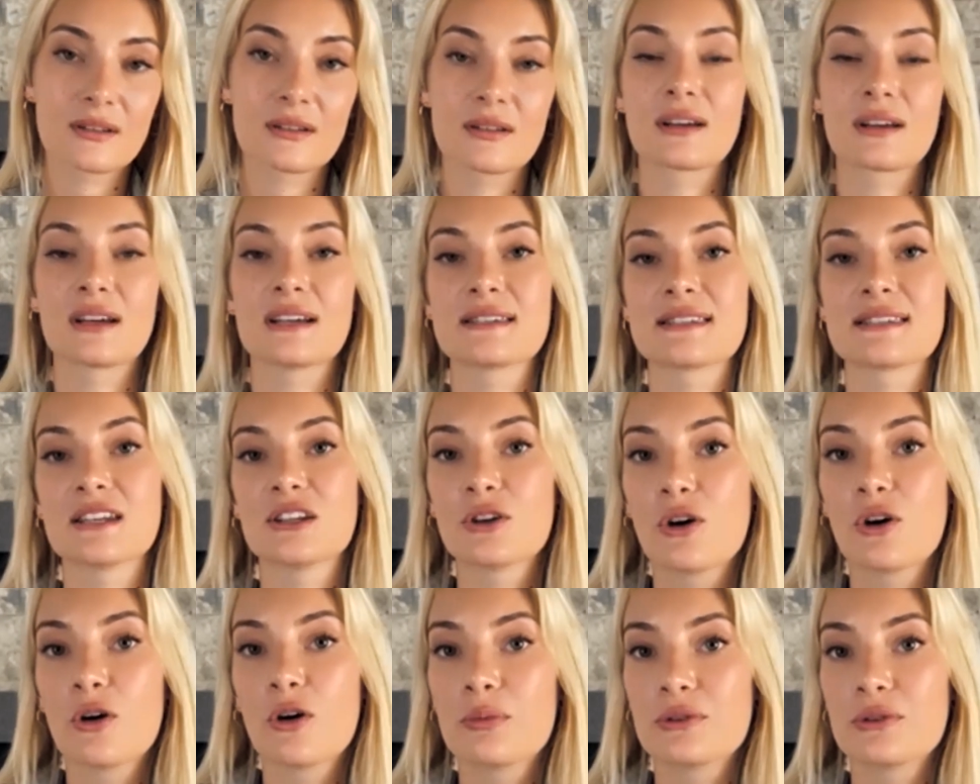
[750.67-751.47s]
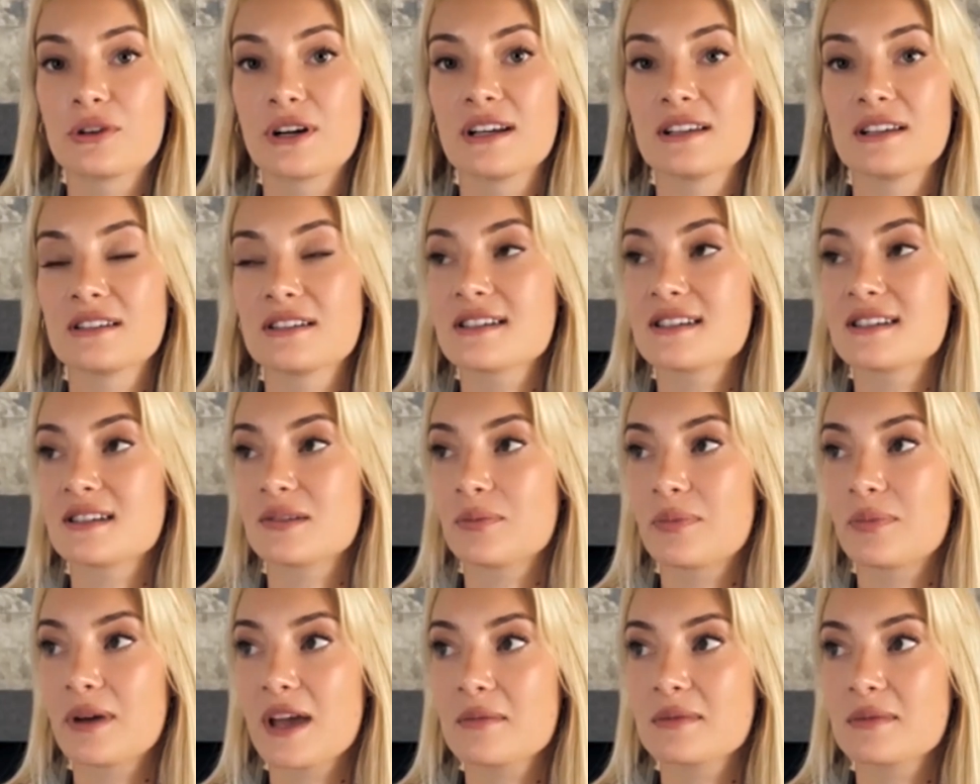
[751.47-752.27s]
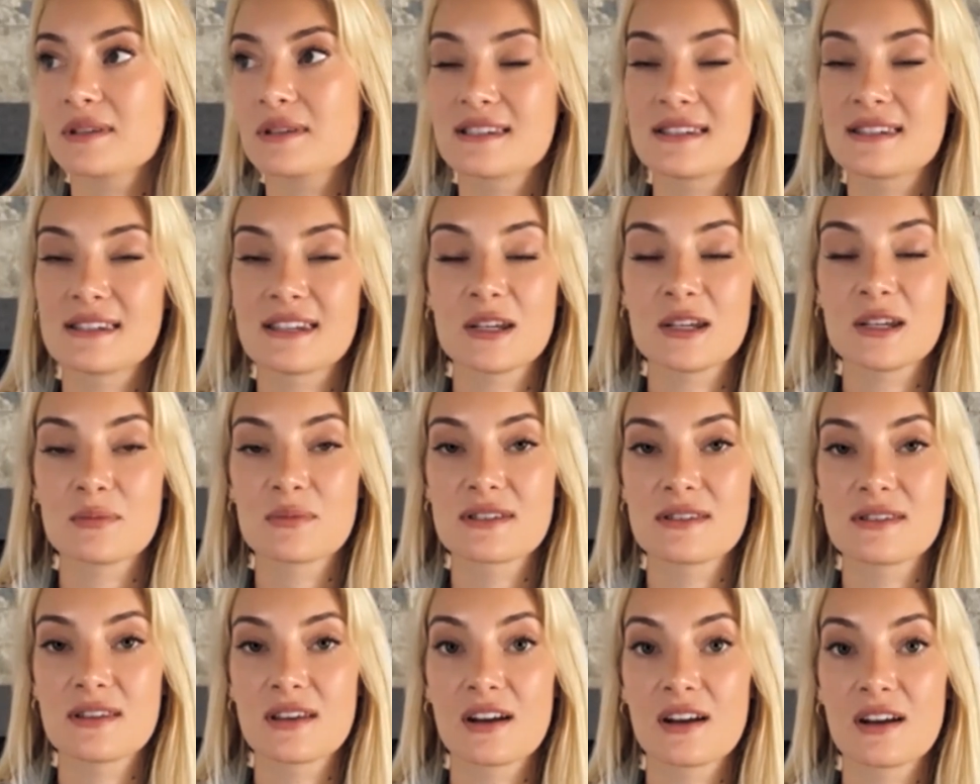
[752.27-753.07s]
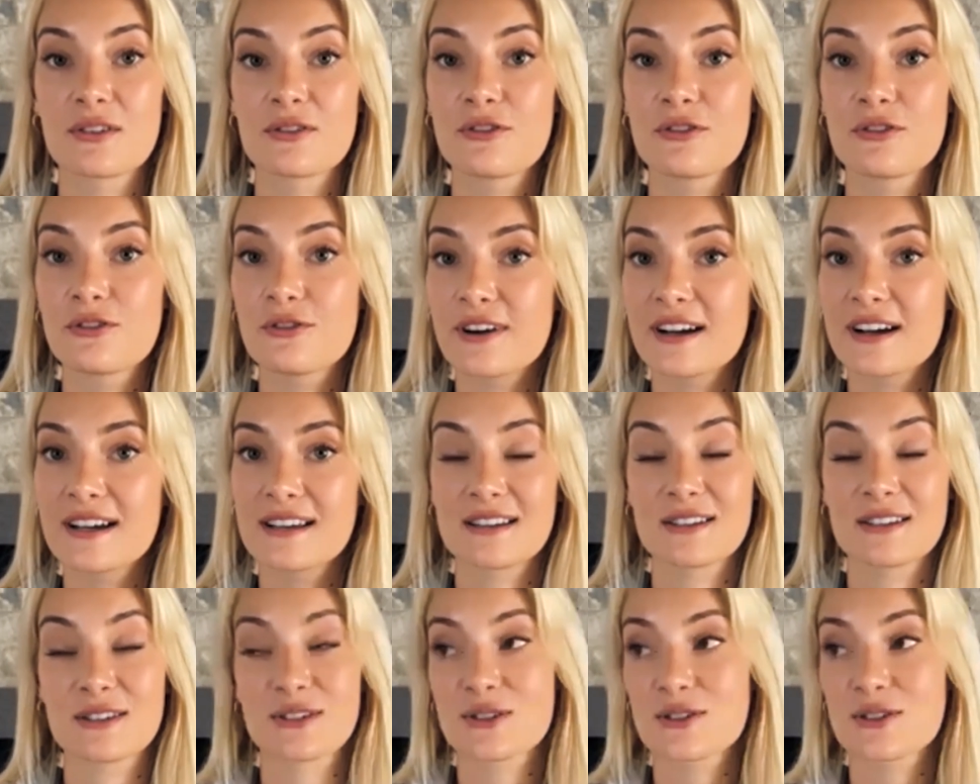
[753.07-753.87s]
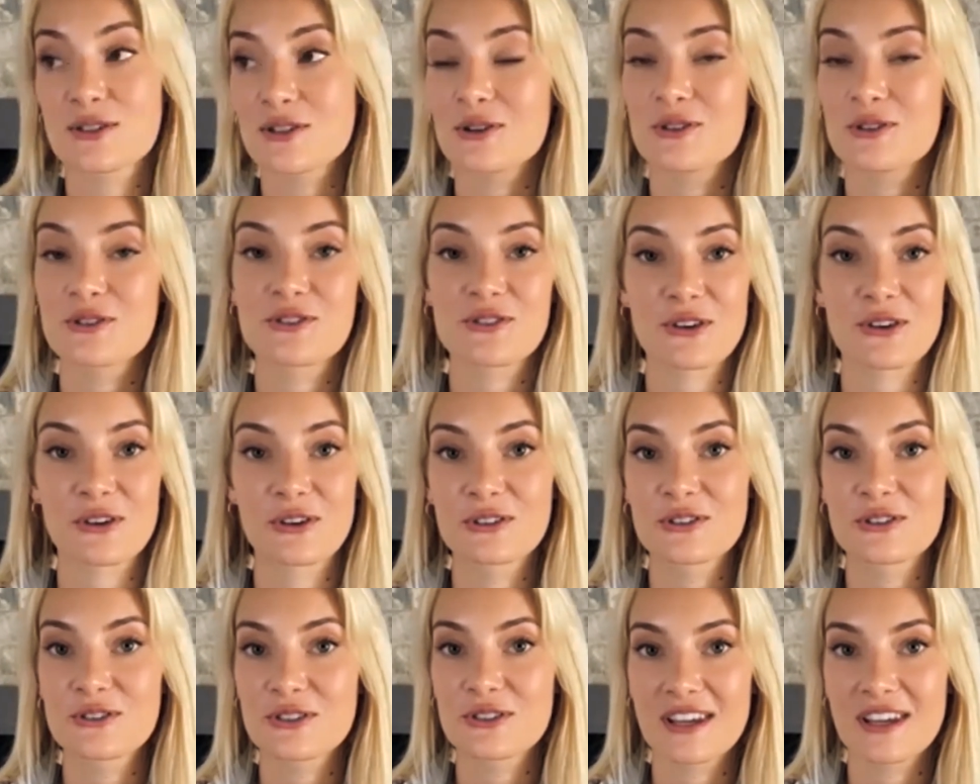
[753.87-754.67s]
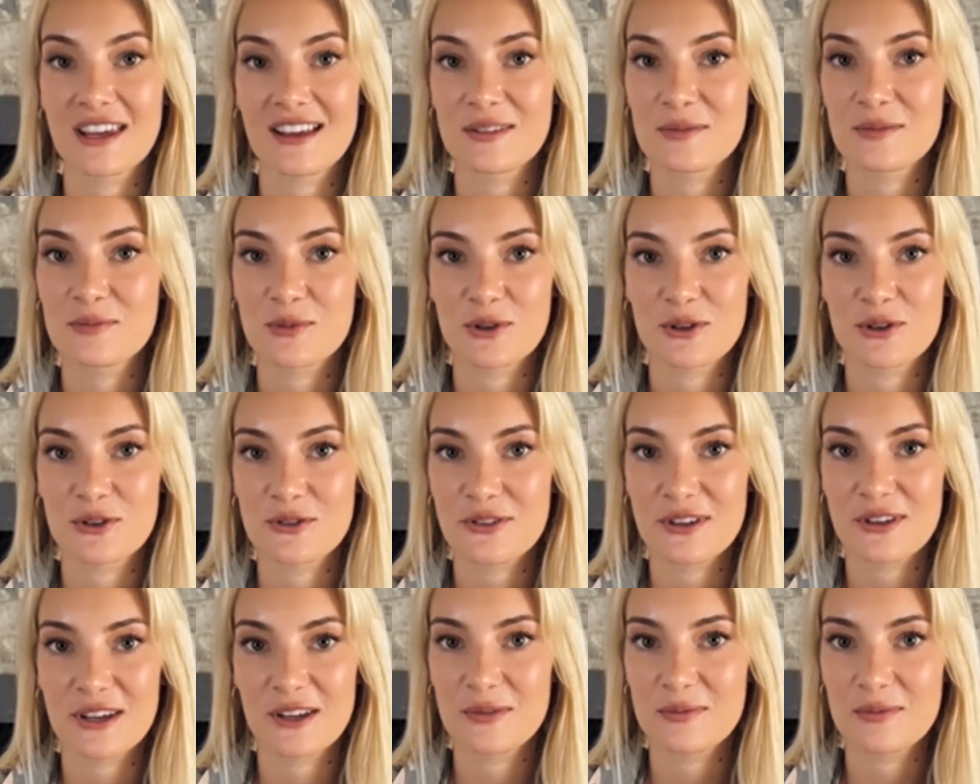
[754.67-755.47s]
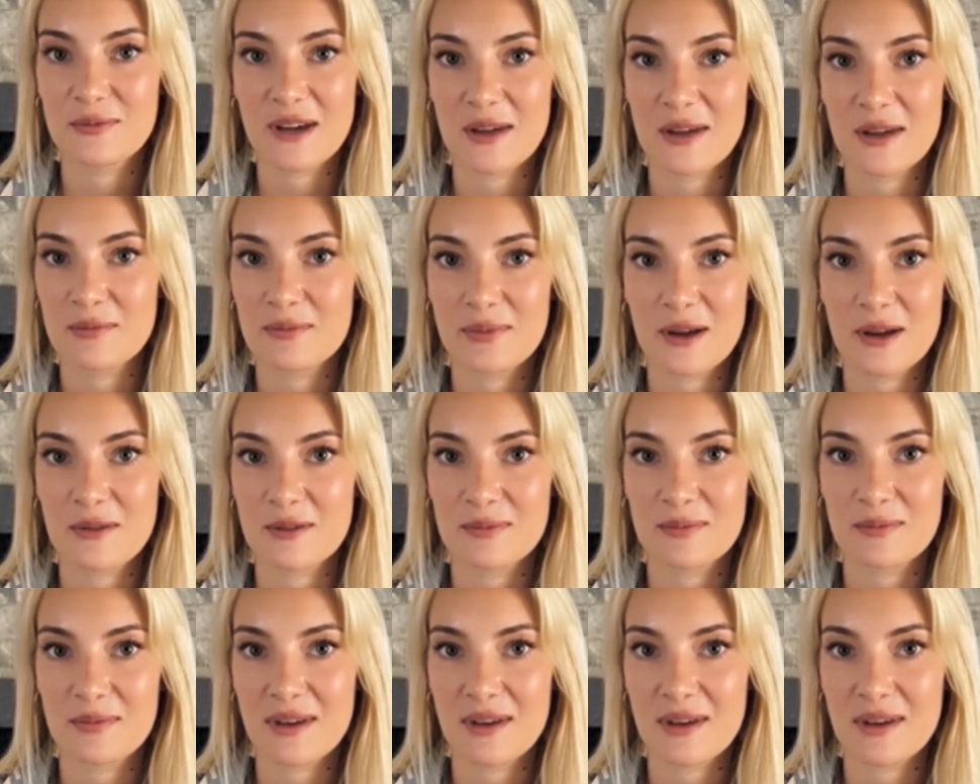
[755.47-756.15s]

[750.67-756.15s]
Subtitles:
casino operators and payments teams, they are fighting so strong to get more fiat payment